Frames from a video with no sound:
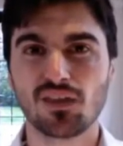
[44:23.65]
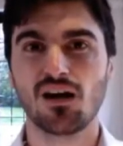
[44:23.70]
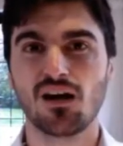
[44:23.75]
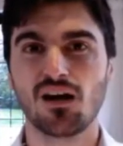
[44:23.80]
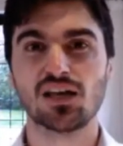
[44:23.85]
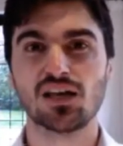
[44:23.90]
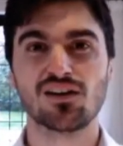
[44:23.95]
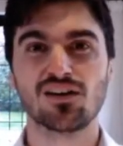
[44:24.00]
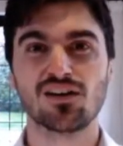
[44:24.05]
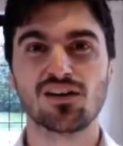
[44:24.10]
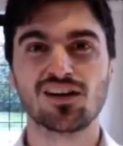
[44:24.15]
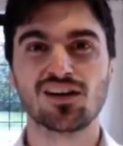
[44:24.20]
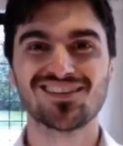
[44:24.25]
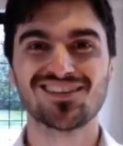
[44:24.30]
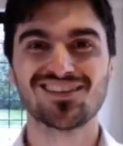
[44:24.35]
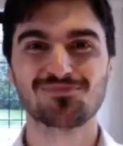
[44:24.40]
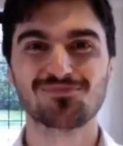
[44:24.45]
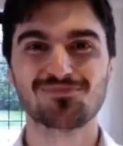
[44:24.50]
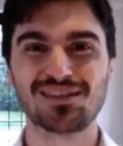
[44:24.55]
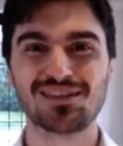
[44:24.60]
I, I, tend to
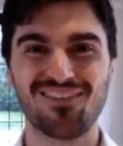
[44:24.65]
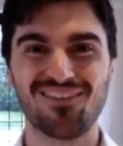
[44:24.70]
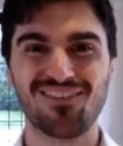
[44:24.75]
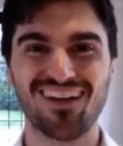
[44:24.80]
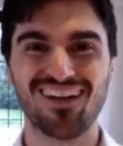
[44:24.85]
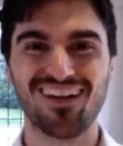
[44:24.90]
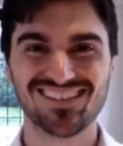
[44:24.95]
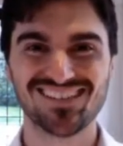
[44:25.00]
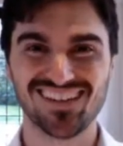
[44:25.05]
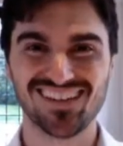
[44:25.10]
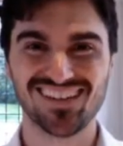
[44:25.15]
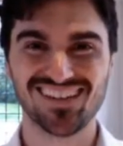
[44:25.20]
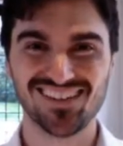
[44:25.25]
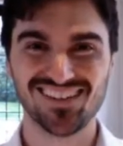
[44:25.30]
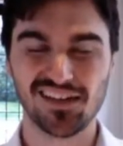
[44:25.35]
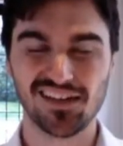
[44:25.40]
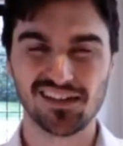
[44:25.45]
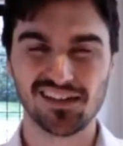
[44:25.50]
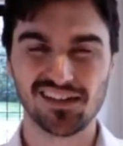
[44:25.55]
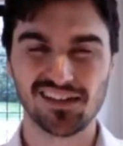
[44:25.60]
speak fast and I tend
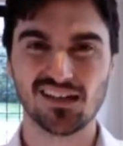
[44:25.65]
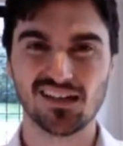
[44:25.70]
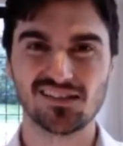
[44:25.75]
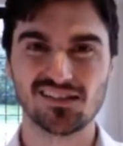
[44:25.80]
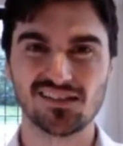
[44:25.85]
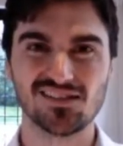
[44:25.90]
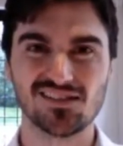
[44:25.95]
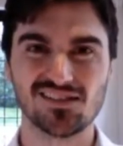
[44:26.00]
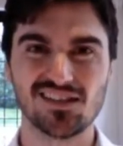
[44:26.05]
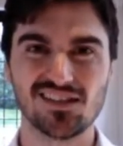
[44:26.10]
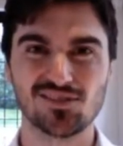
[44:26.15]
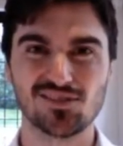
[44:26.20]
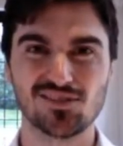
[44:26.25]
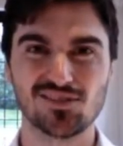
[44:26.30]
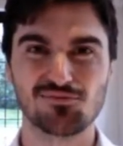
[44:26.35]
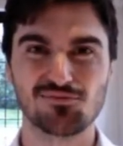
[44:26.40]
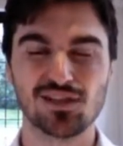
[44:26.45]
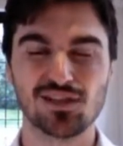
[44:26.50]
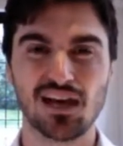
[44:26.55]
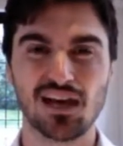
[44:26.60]
to get excited, so let's
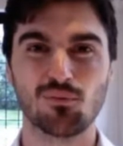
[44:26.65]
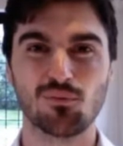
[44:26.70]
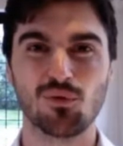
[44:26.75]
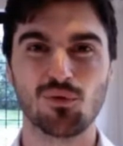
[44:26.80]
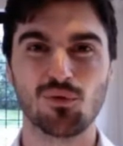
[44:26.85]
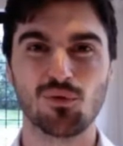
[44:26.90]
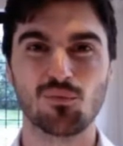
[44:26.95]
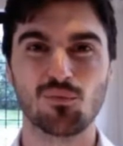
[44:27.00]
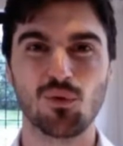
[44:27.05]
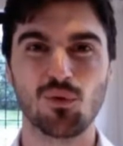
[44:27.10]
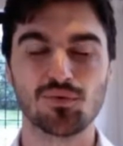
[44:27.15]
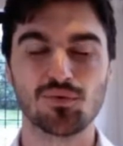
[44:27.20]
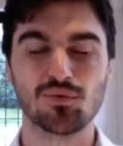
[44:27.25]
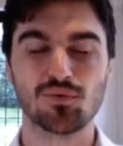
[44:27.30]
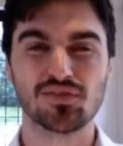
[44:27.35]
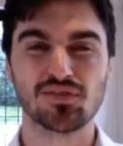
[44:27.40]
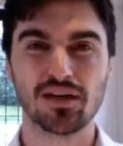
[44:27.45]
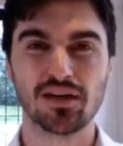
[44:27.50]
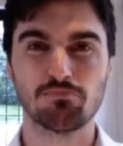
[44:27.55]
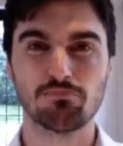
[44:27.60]
just recap on what, what we
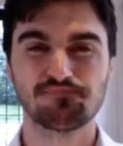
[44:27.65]
said.